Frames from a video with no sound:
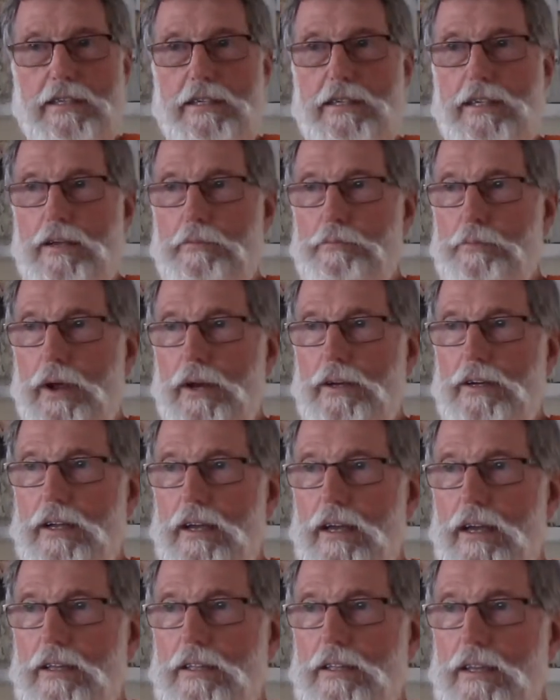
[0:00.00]
St.
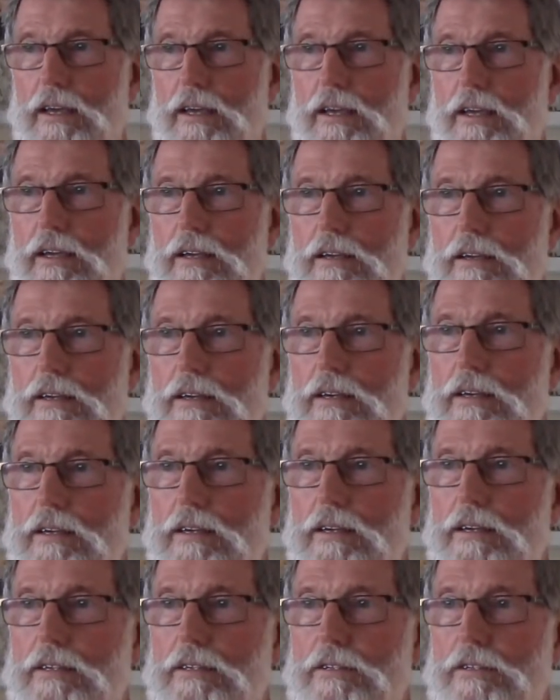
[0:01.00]
Patrick, I think,
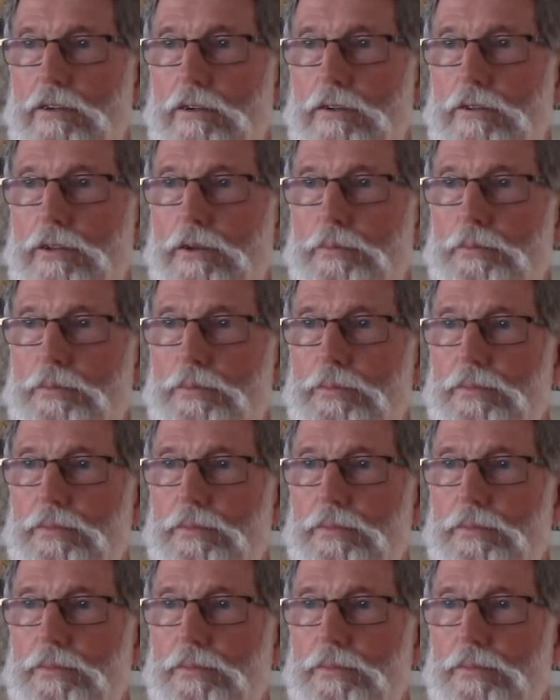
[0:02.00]
told them,